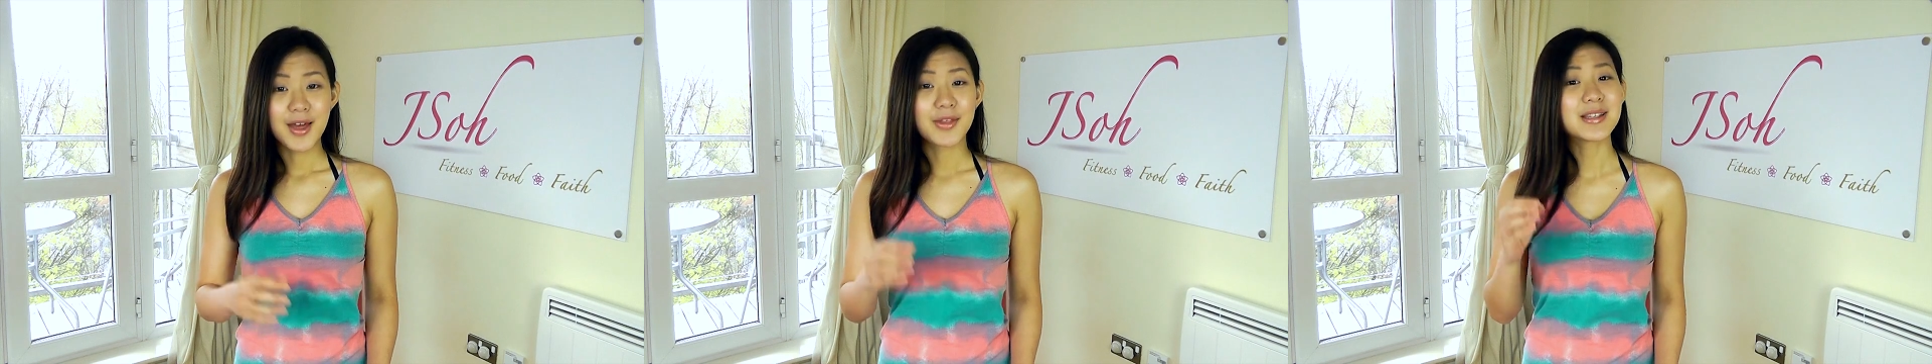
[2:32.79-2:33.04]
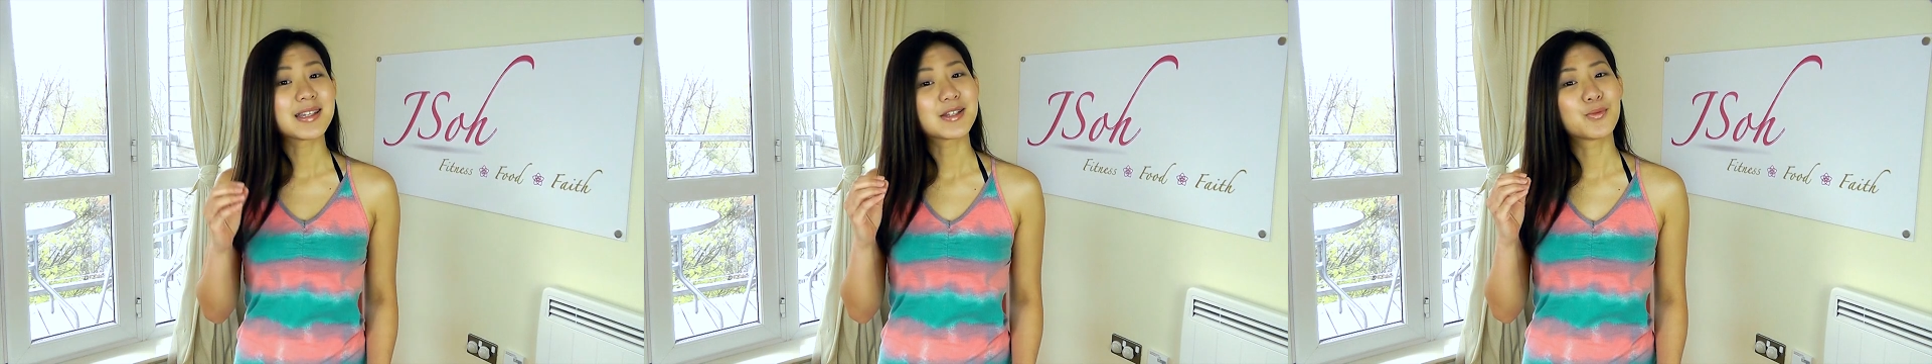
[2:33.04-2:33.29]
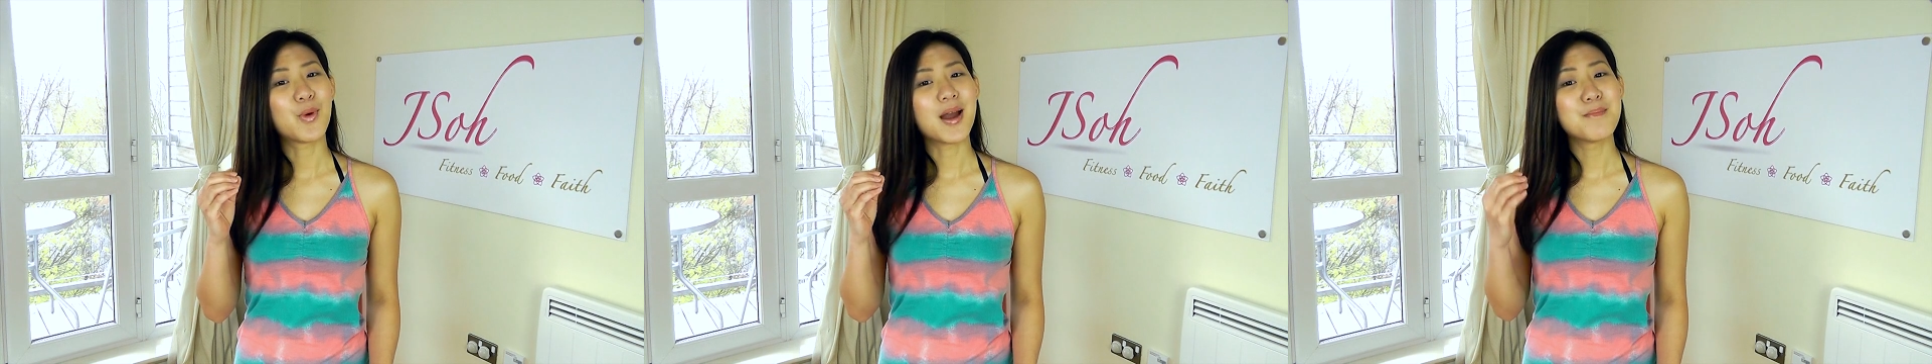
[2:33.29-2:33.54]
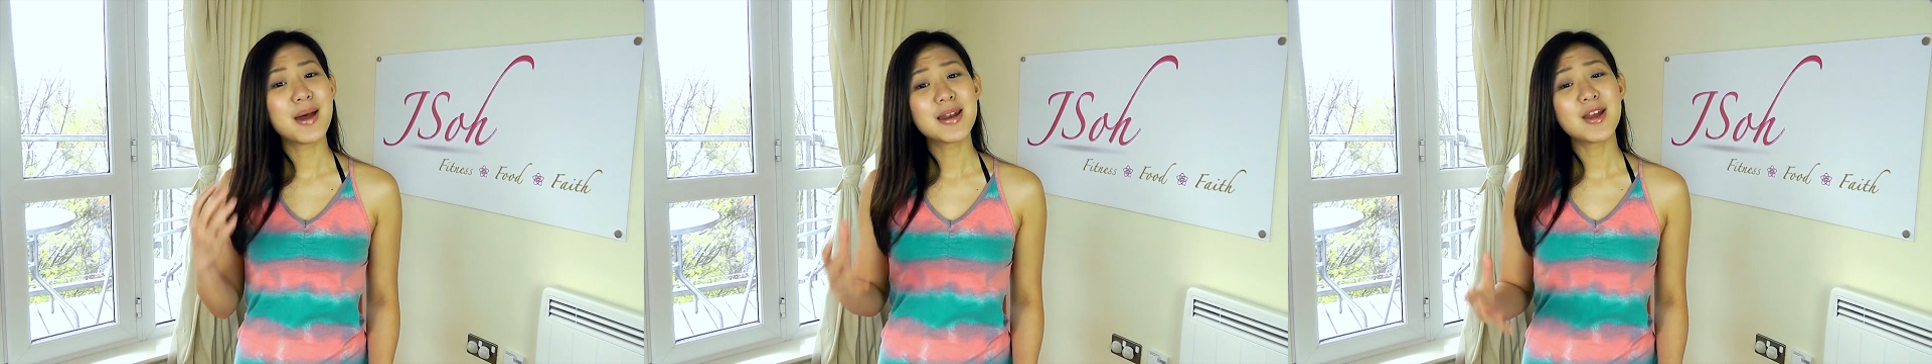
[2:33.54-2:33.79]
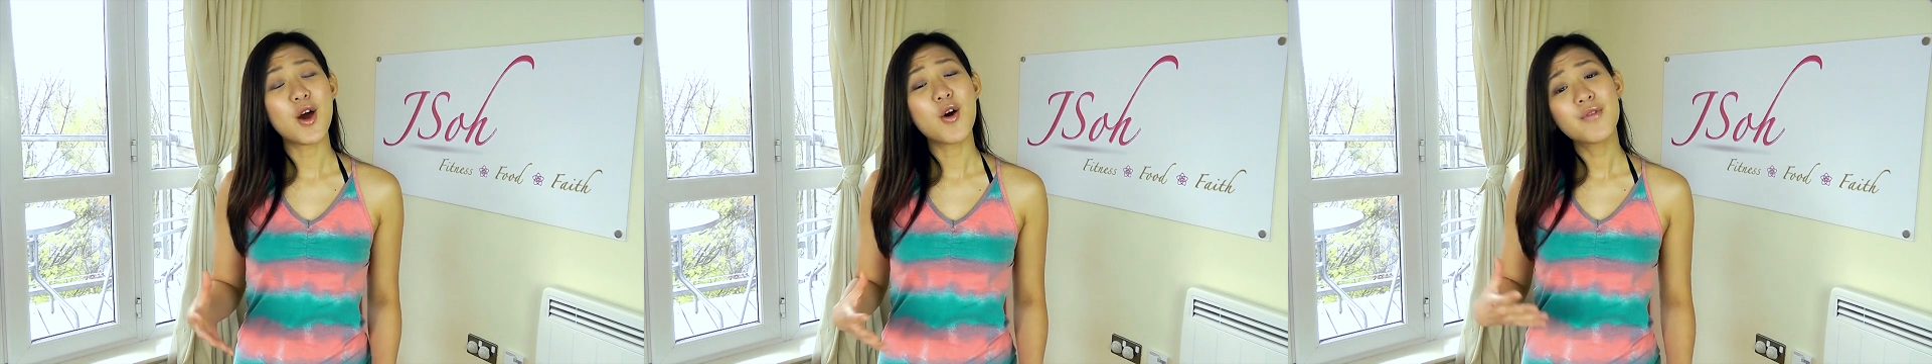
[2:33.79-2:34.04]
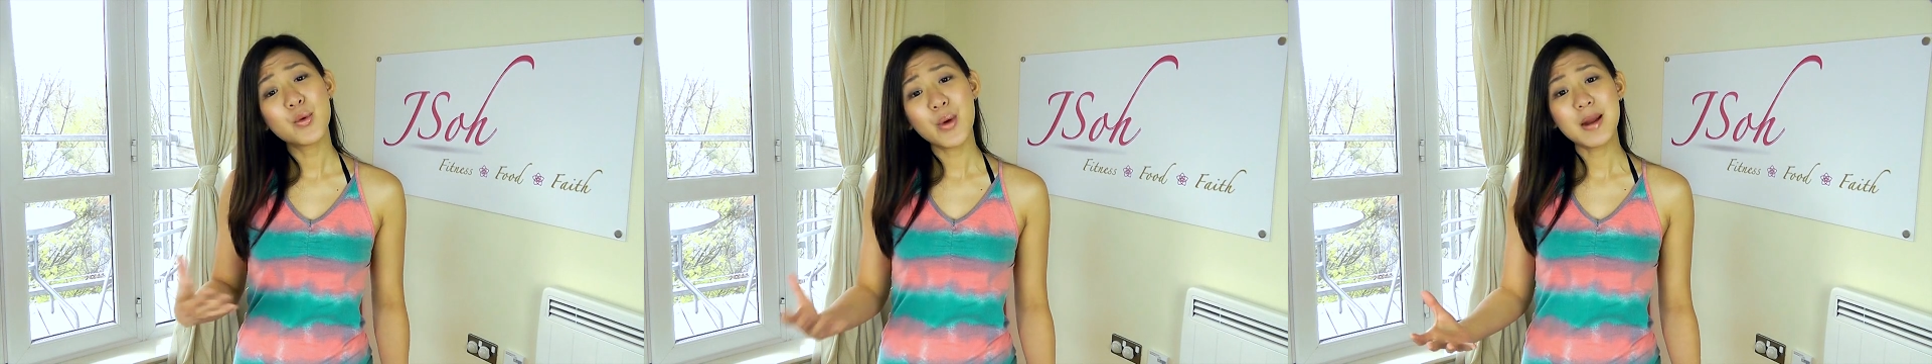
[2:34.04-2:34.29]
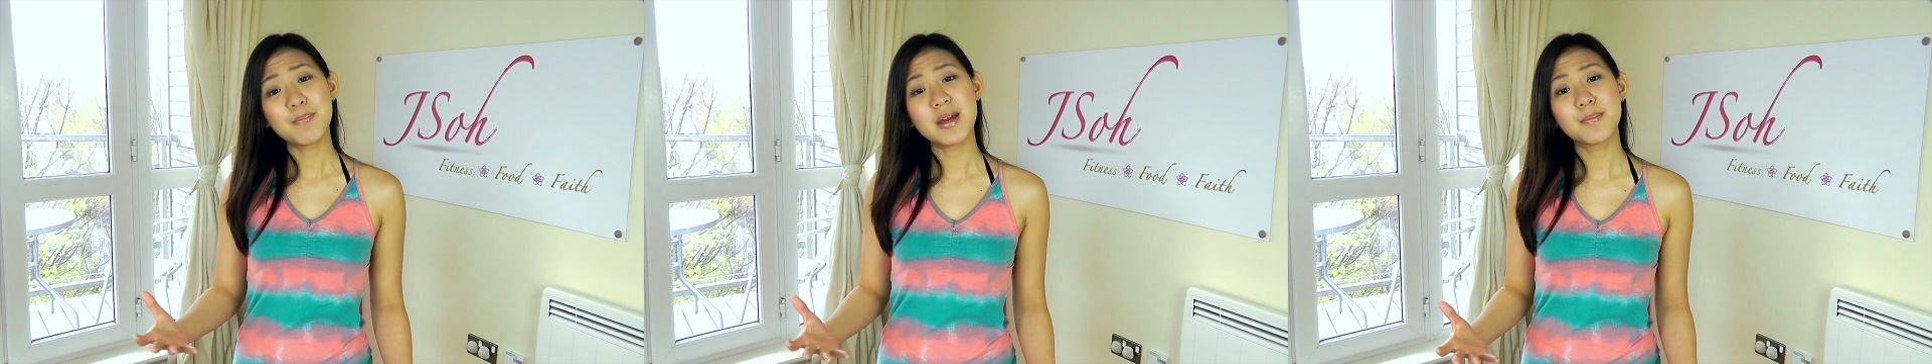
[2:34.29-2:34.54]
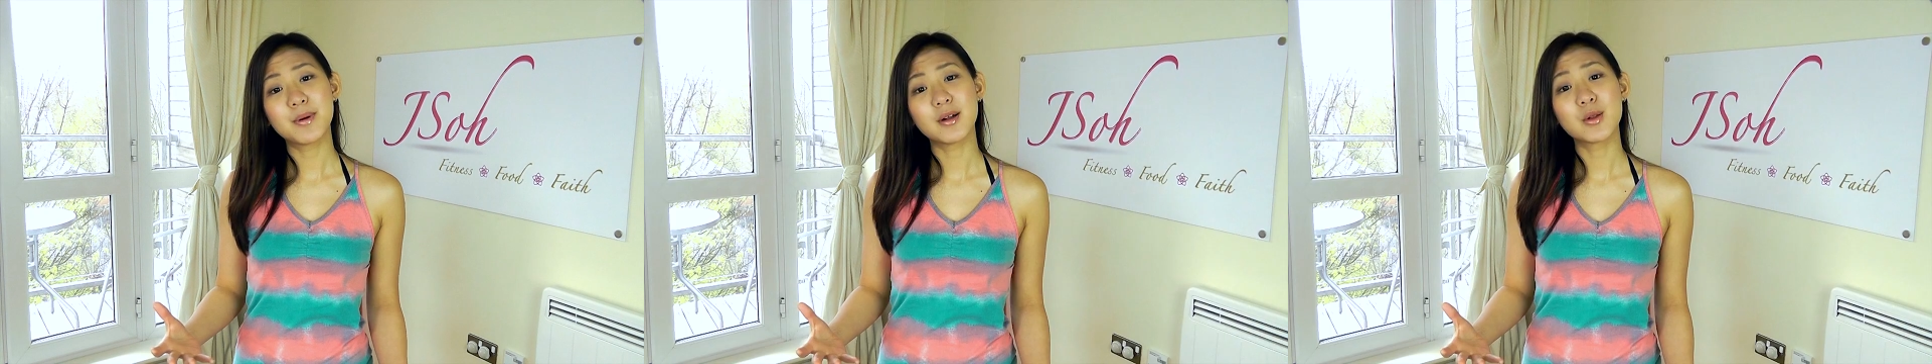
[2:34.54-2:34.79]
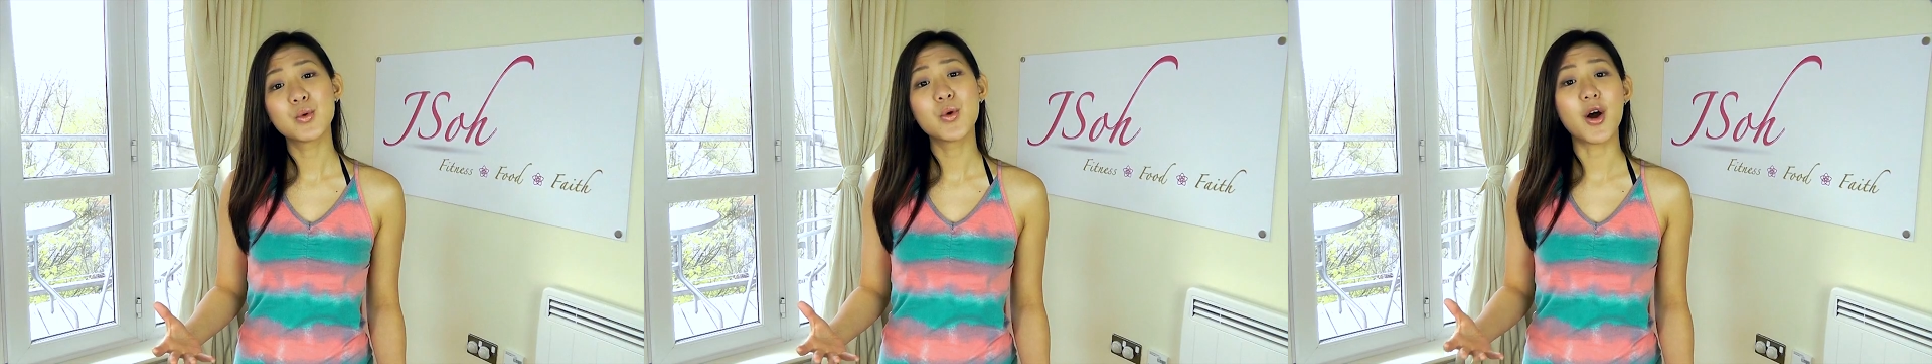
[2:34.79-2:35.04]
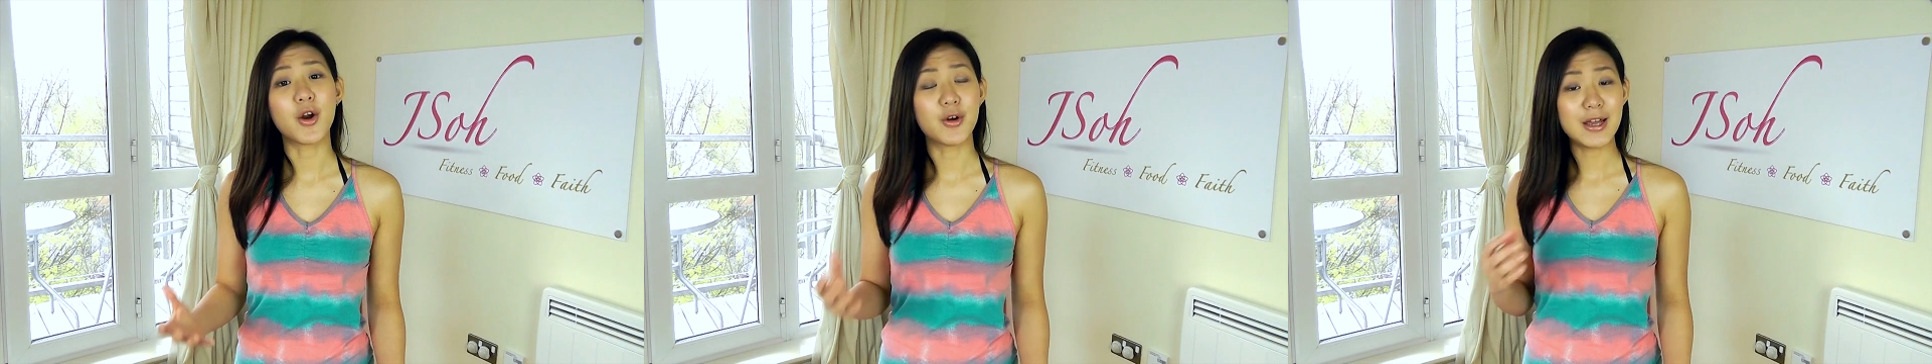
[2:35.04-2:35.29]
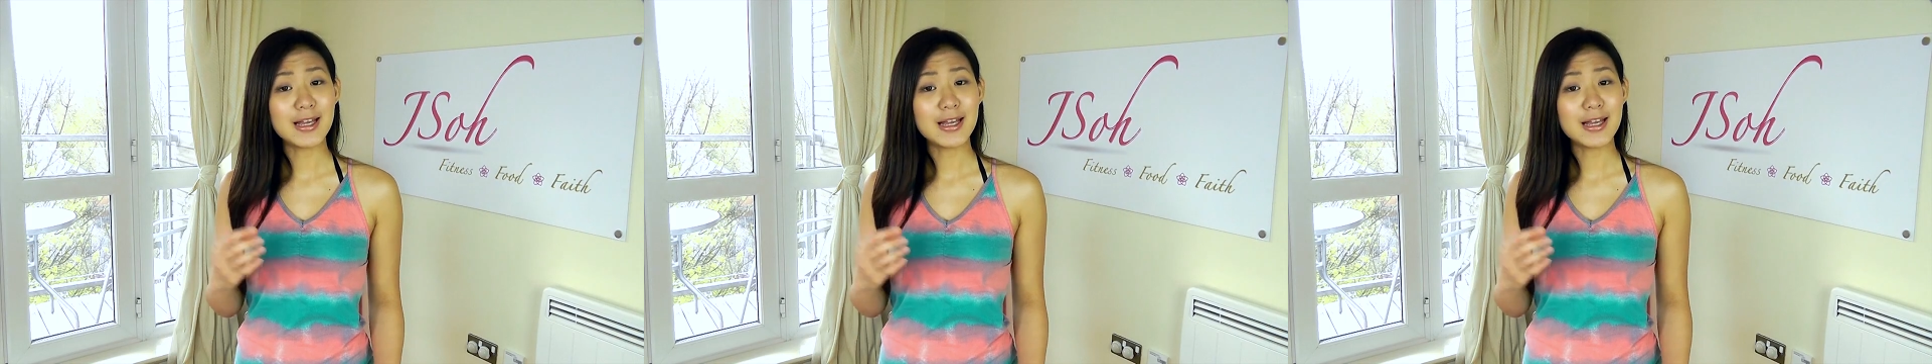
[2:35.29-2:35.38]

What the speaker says: This is why many overweight people who are